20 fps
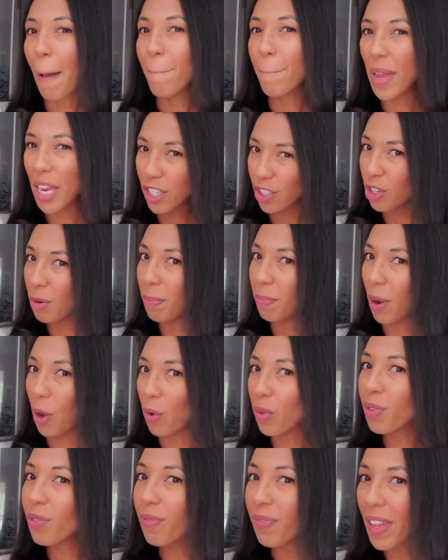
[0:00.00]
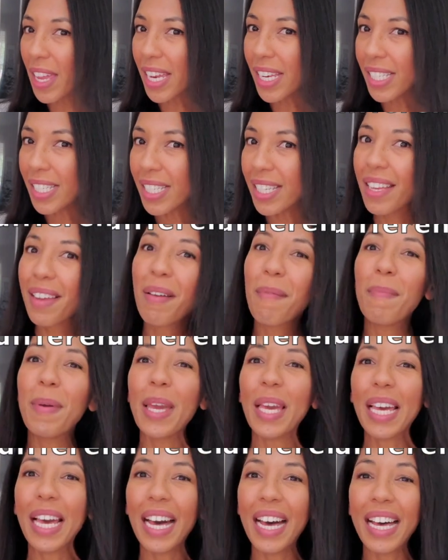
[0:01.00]
measure both feet,
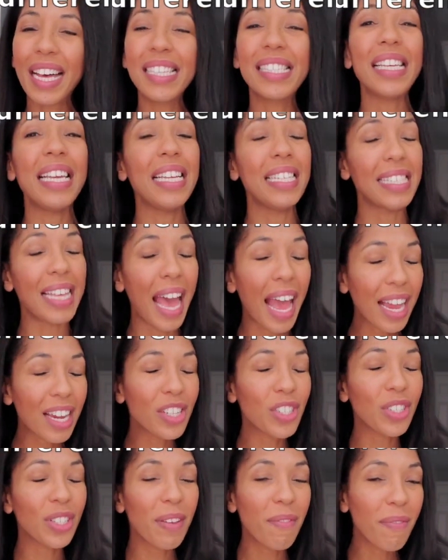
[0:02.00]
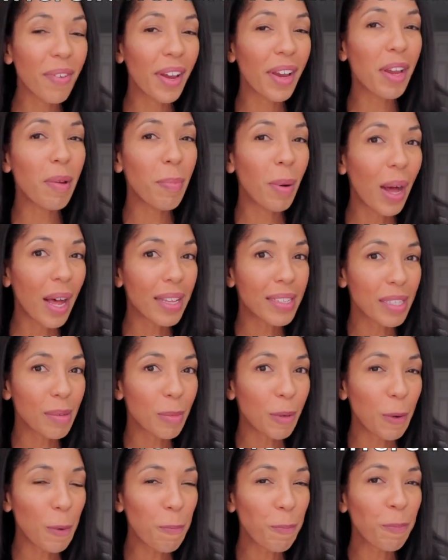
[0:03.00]
because it's actually very
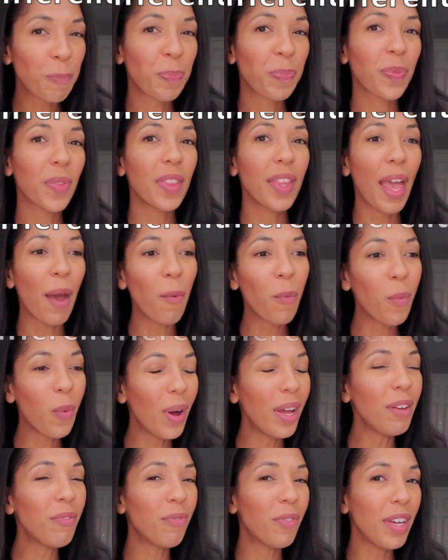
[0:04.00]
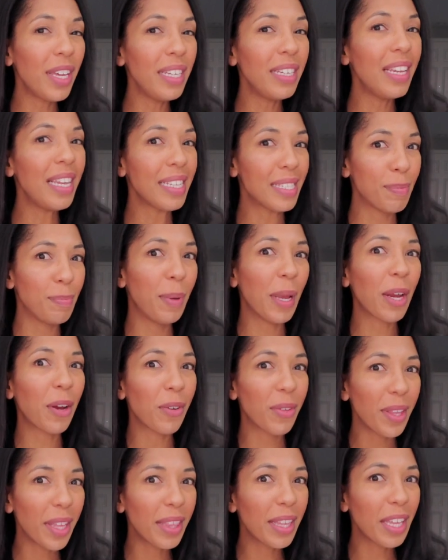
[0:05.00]
possible that one foot is bigger
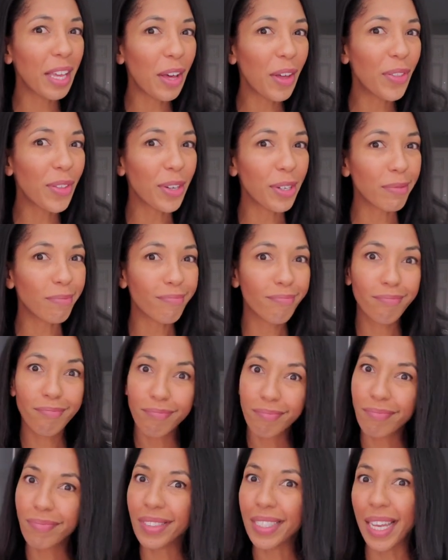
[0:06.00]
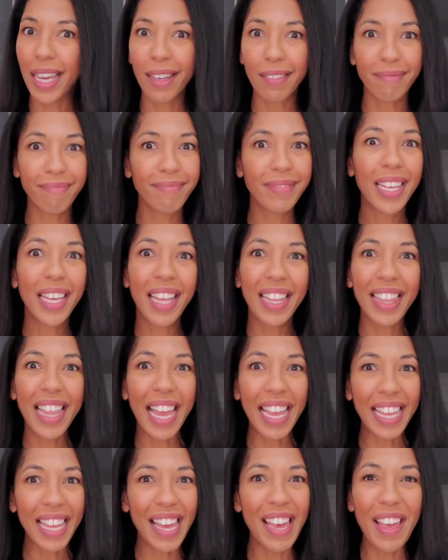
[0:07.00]
than the other. Yeah, they
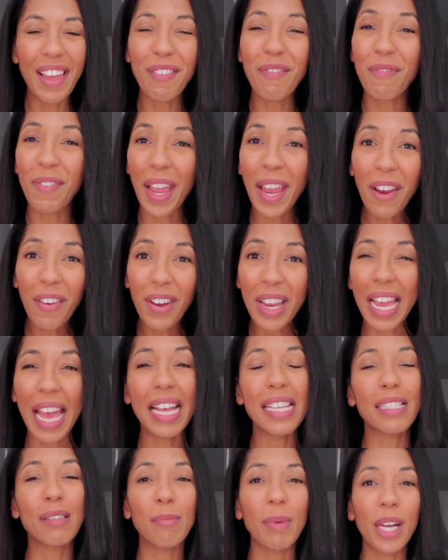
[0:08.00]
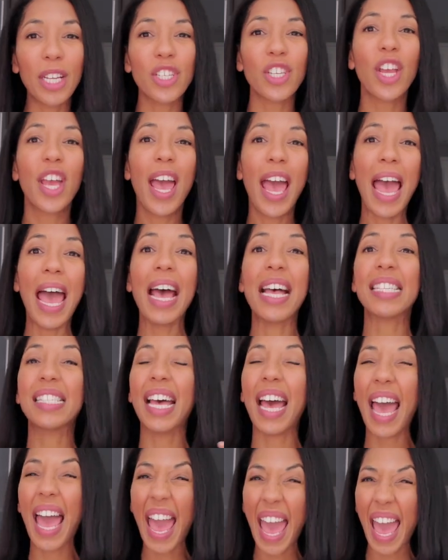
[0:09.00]
can vary as much as a
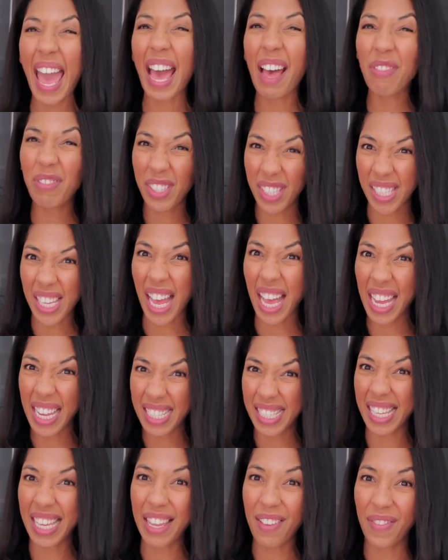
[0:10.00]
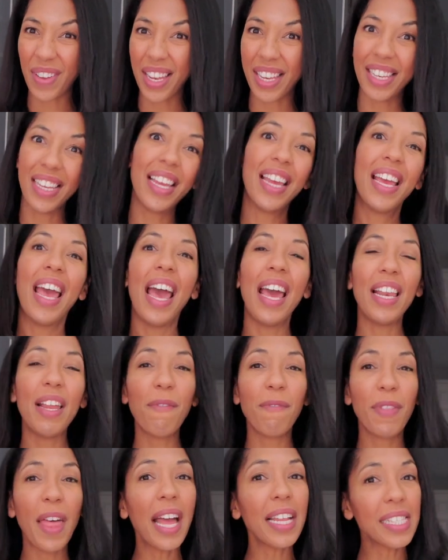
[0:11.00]
half size even. And
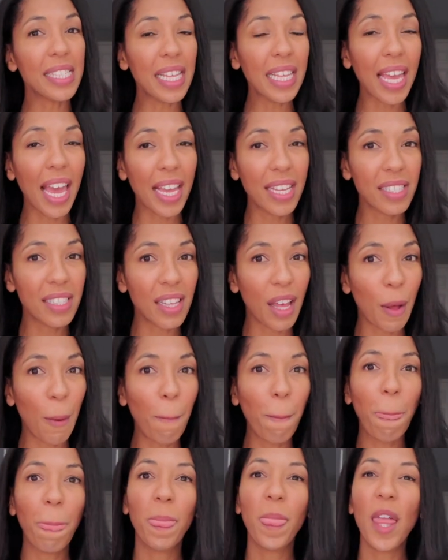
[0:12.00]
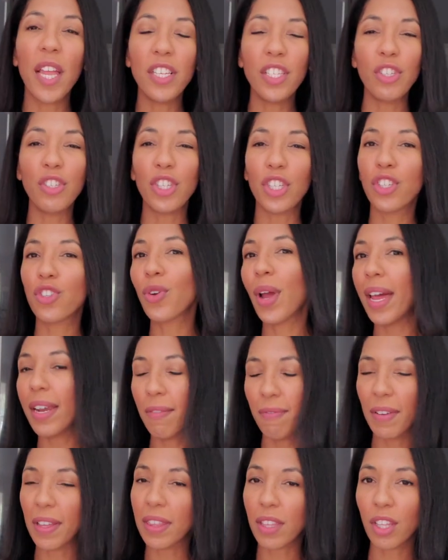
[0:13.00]
if that's the case though, then you just try to
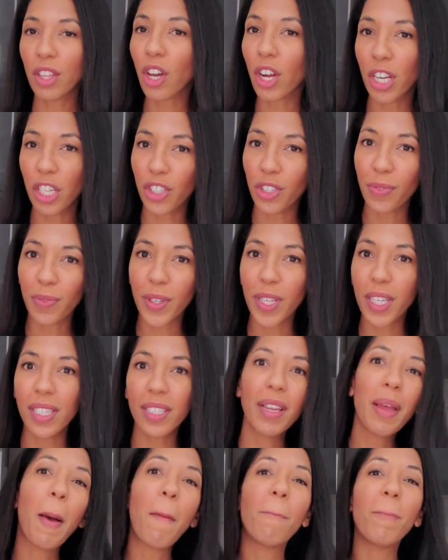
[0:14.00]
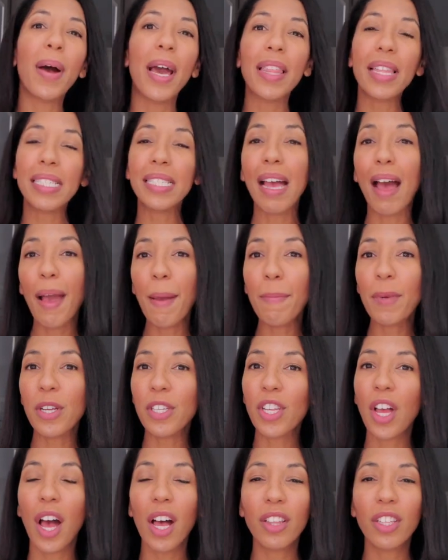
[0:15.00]
fit the larger foot. By the time your
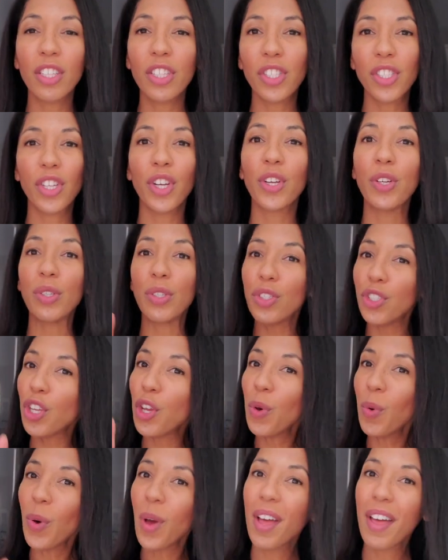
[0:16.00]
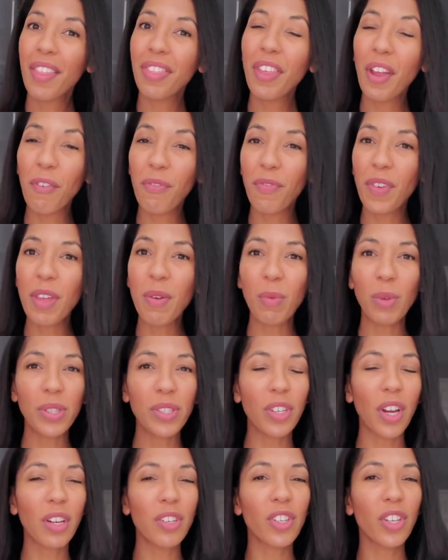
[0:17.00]
toddlers turn 2, their feet will
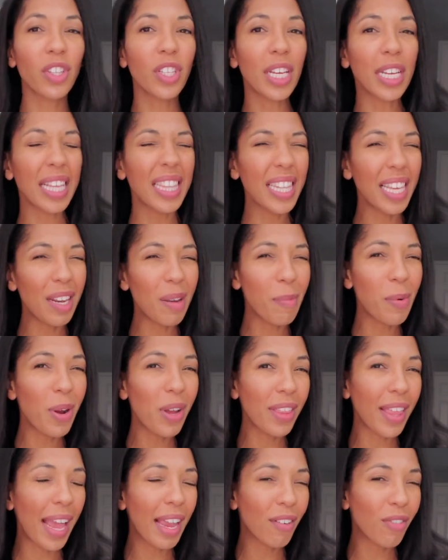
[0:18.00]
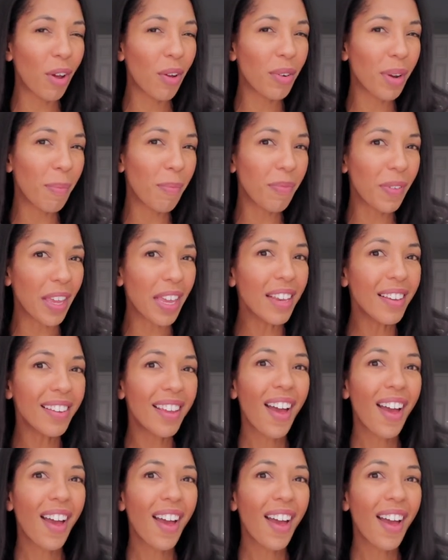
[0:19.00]
start to look a little more like grown-up feet,